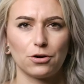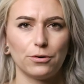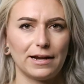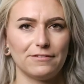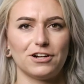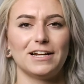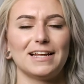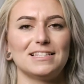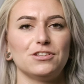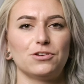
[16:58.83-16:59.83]
Or whatever it
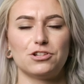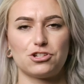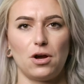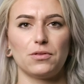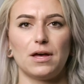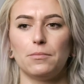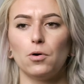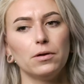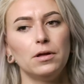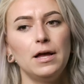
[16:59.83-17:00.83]
is, you can show them,
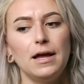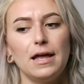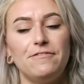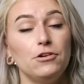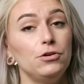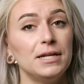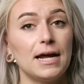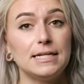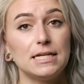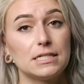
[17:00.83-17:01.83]
well, if you need
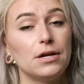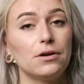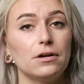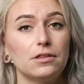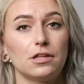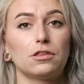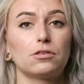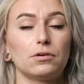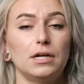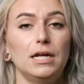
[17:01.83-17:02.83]
ideas, here are the
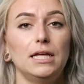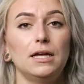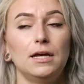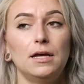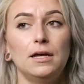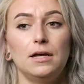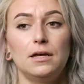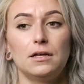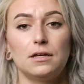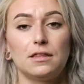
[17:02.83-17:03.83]
3
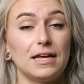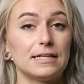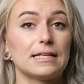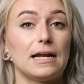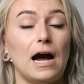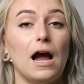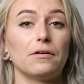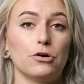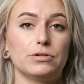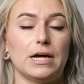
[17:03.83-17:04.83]
things that I wrote